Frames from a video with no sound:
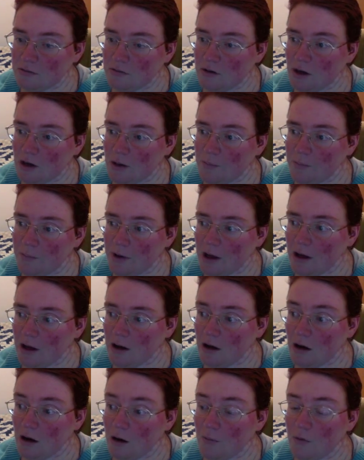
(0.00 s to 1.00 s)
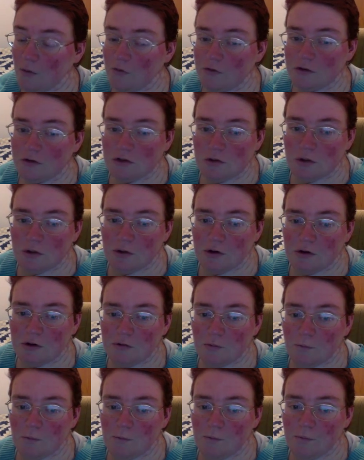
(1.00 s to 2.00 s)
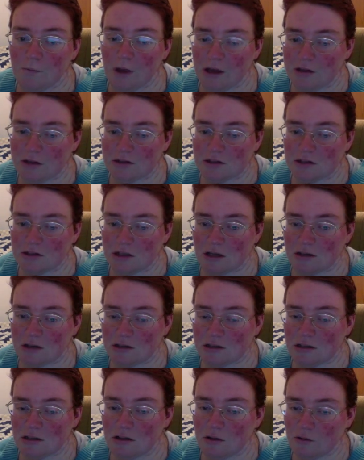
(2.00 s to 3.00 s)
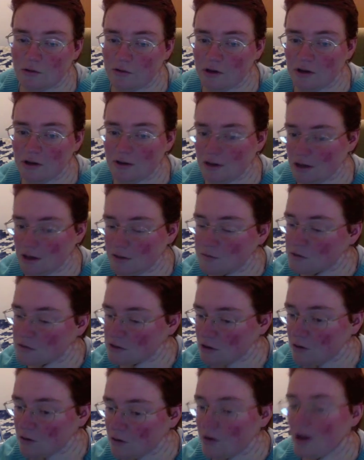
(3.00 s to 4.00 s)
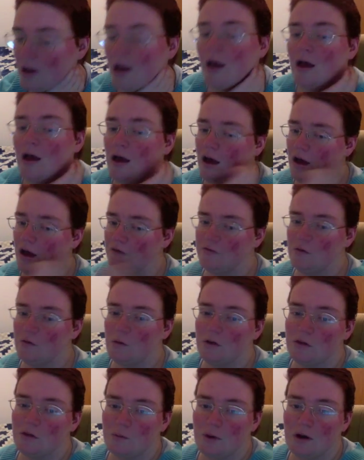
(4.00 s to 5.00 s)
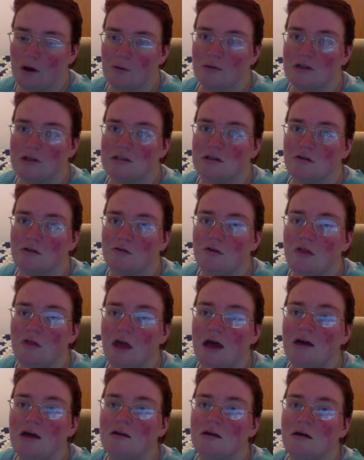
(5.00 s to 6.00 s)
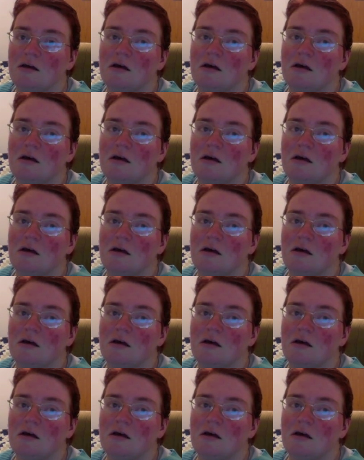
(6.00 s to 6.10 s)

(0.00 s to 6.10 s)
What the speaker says: up over 200 pages edited and only a name, so I feel rather proud of myself for that.